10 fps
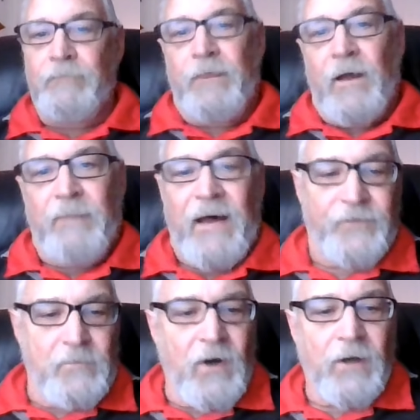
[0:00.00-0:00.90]
about the
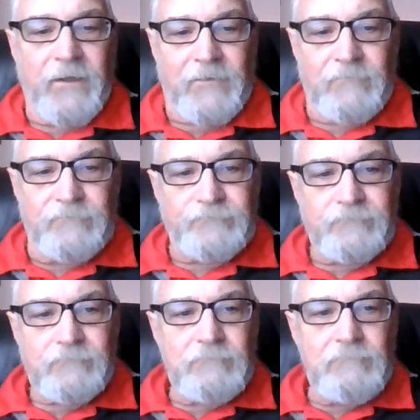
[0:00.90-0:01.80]
market.
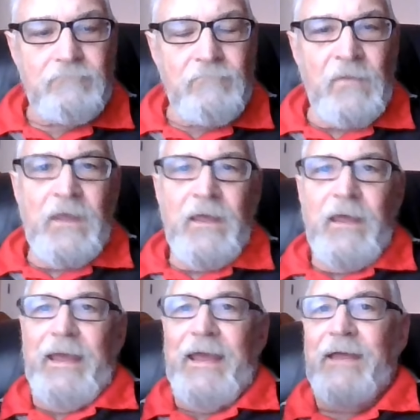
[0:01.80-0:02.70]

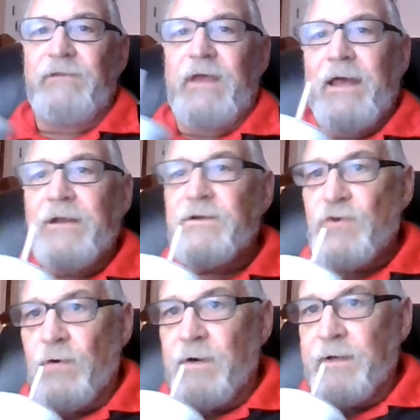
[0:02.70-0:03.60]
And the
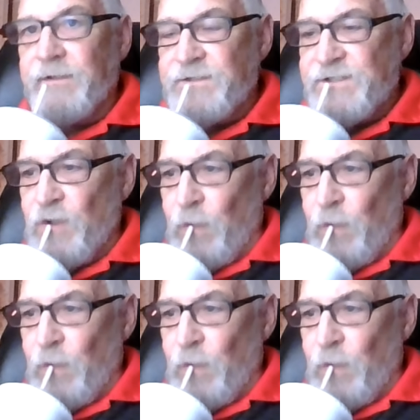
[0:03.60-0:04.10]
editorials